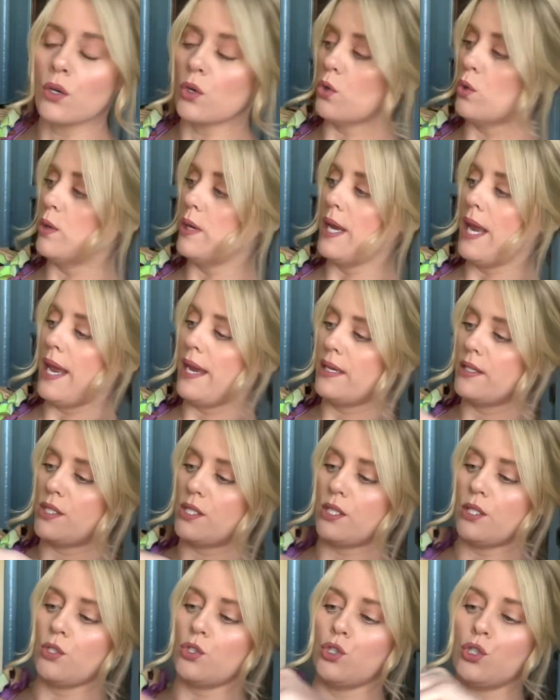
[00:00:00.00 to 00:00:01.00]

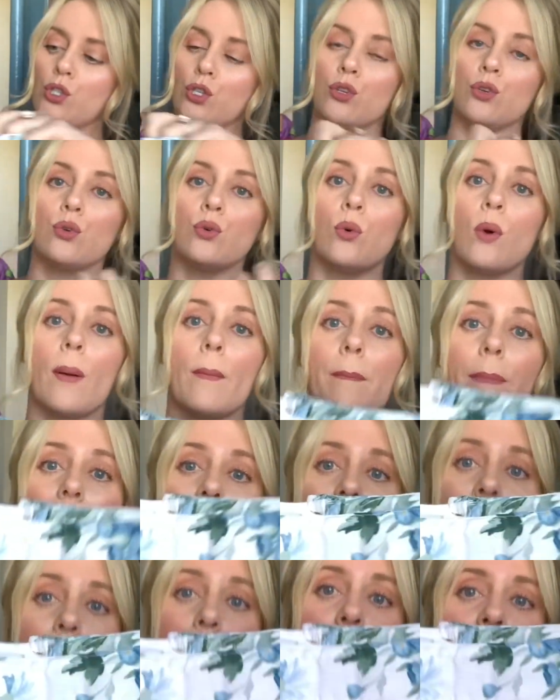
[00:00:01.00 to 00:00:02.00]
creates the 2
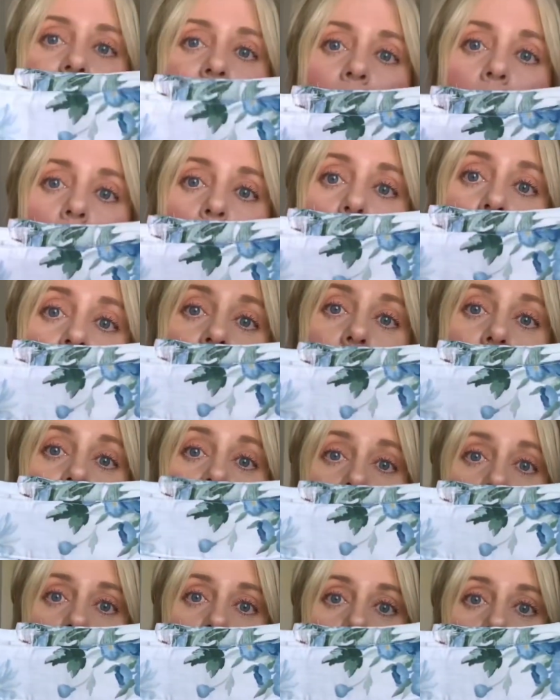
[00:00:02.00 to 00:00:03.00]
back panels of
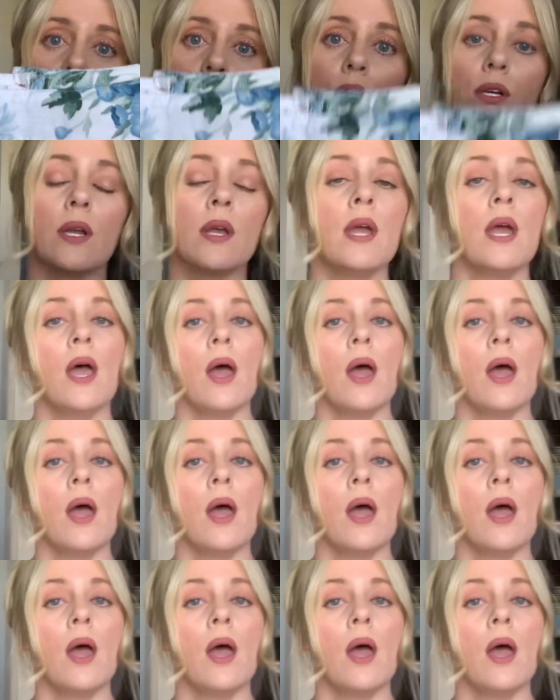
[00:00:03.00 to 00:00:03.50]
the skirt.